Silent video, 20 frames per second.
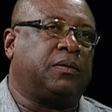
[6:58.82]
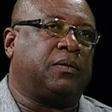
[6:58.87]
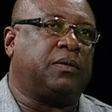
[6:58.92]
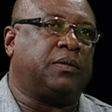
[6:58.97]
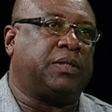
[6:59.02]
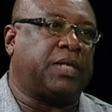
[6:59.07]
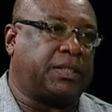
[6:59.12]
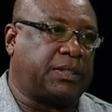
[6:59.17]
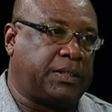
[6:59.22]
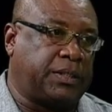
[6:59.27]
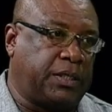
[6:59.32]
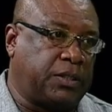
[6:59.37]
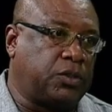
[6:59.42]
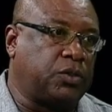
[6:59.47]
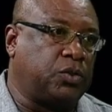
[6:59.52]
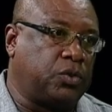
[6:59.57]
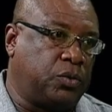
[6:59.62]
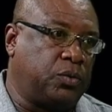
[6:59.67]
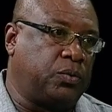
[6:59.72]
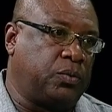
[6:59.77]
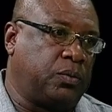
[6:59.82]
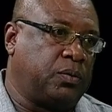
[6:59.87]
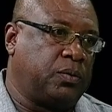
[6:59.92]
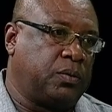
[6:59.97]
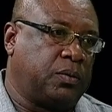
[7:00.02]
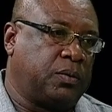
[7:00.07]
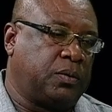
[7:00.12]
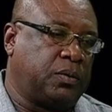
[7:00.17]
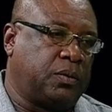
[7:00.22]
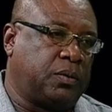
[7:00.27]
designated to do
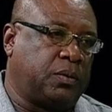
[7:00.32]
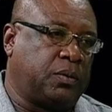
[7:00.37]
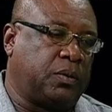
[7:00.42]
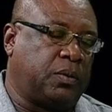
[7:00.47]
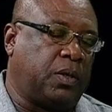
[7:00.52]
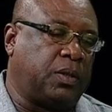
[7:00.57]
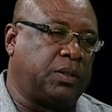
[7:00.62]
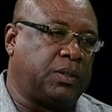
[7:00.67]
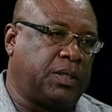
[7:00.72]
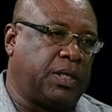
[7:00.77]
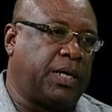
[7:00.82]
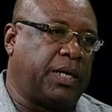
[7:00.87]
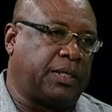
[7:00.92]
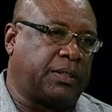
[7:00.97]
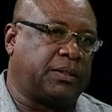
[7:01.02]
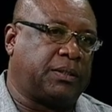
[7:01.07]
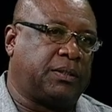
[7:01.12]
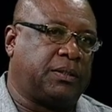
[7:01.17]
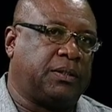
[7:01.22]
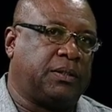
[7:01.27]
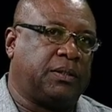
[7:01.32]
under the Act.